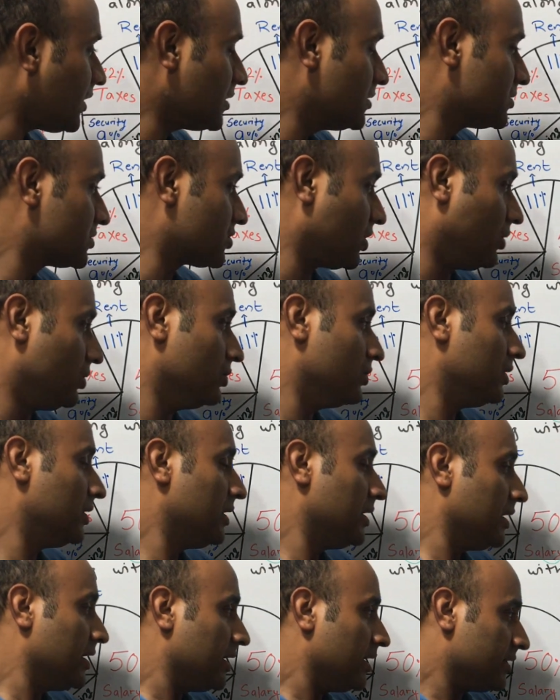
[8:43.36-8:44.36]
So
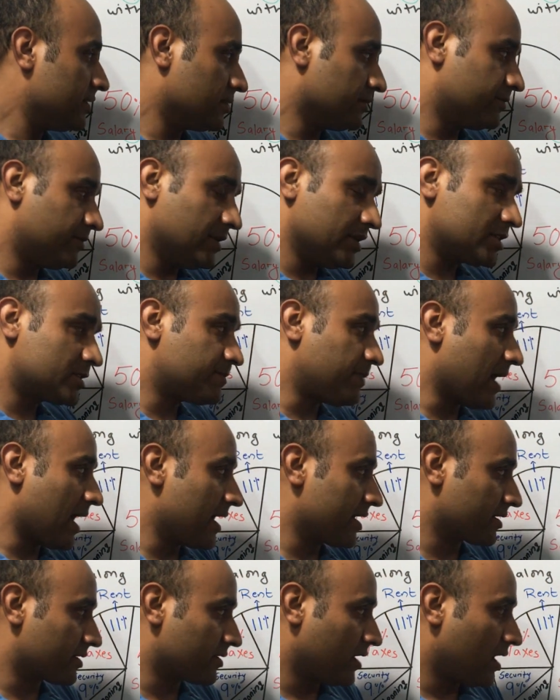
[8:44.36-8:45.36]
in the first
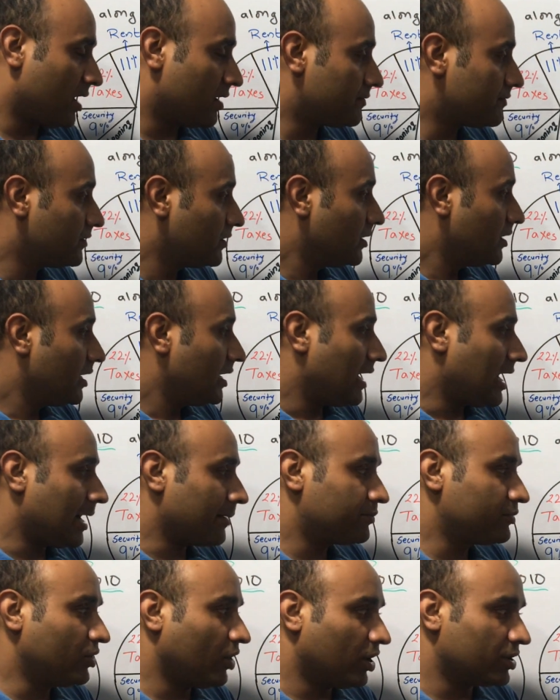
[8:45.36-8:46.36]
paragraph,
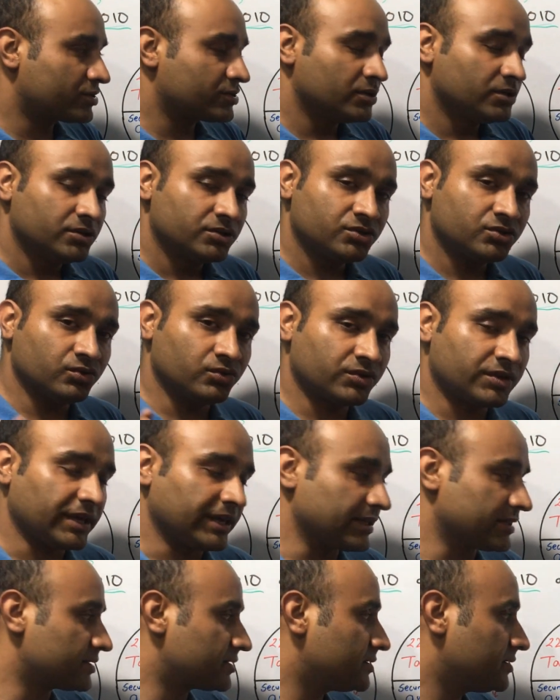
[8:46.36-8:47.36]
I've got 2
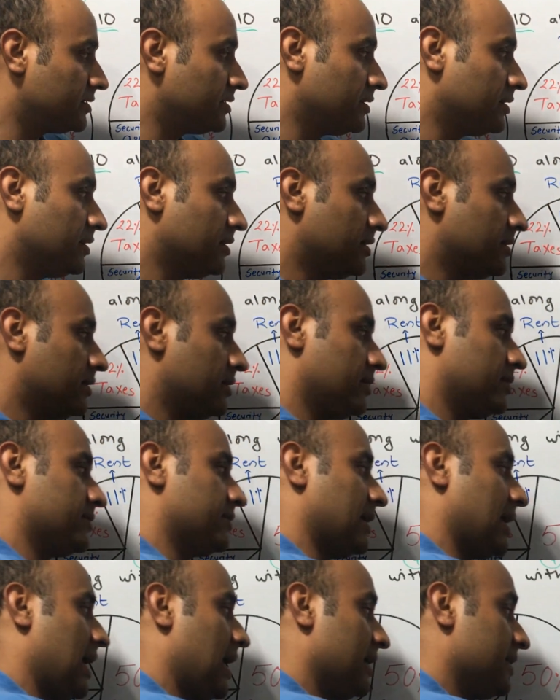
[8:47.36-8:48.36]
things.
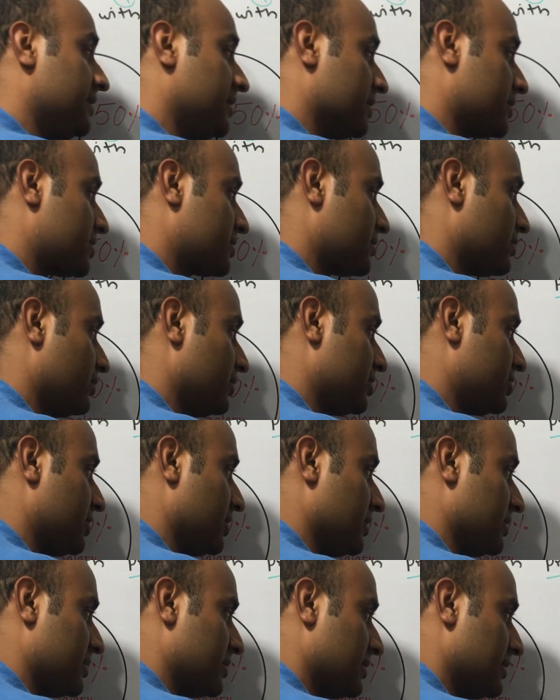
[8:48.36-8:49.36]
The highest, which
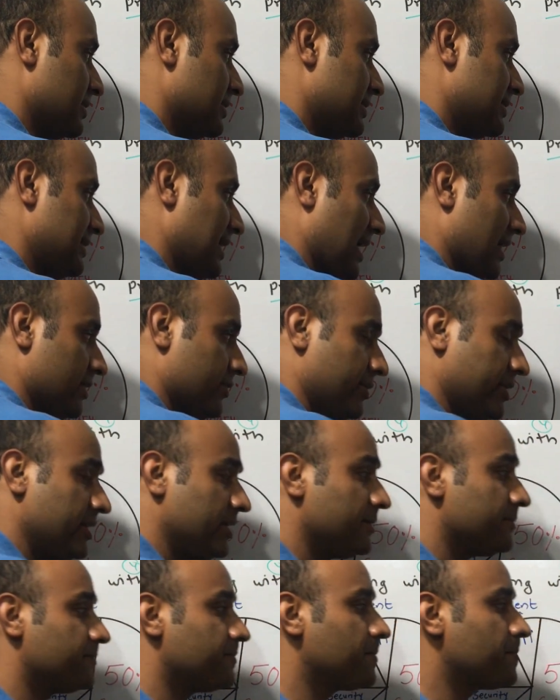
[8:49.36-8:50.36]
is
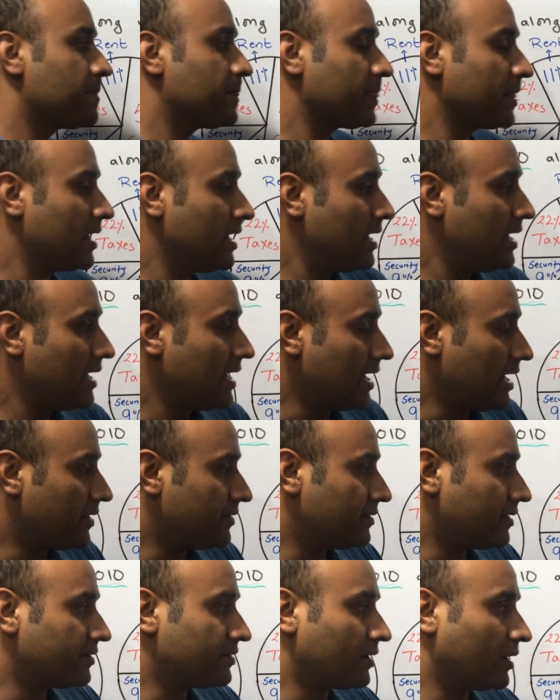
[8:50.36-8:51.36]
salary,
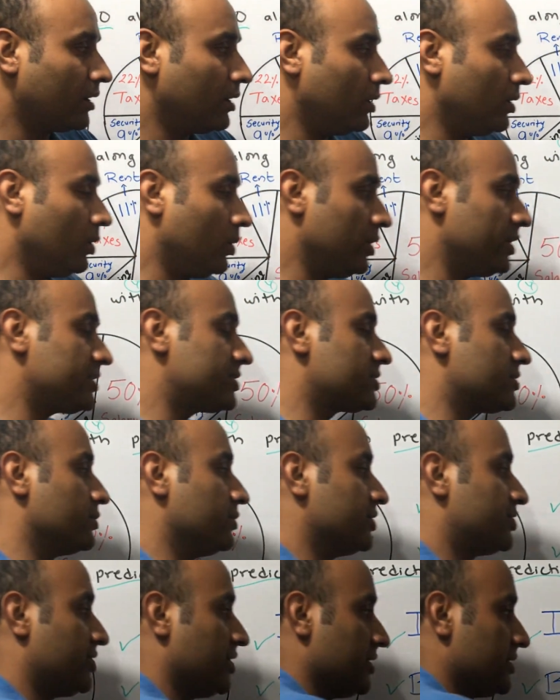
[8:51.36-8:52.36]
and then the lowest,
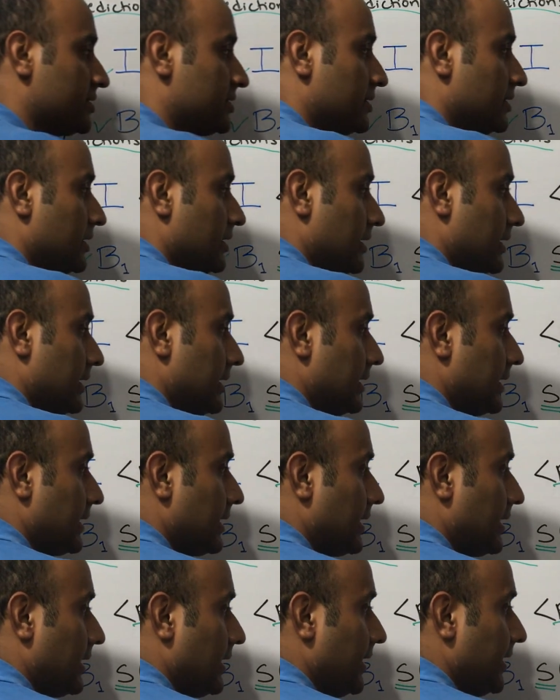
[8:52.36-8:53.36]
which is
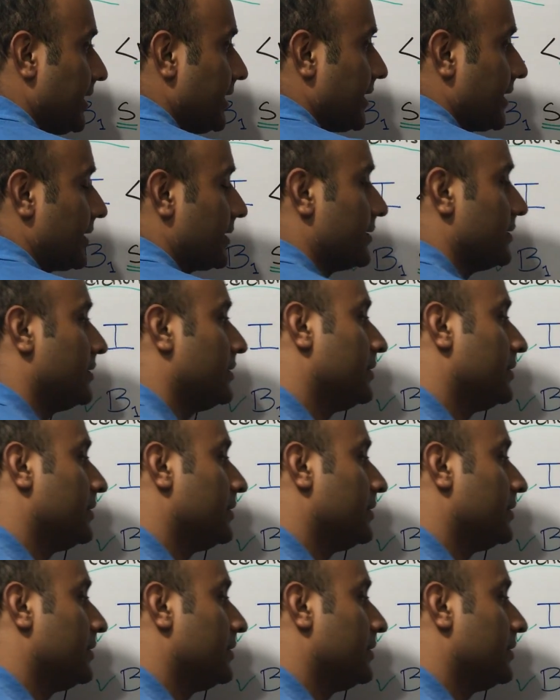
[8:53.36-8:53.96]
cleaning.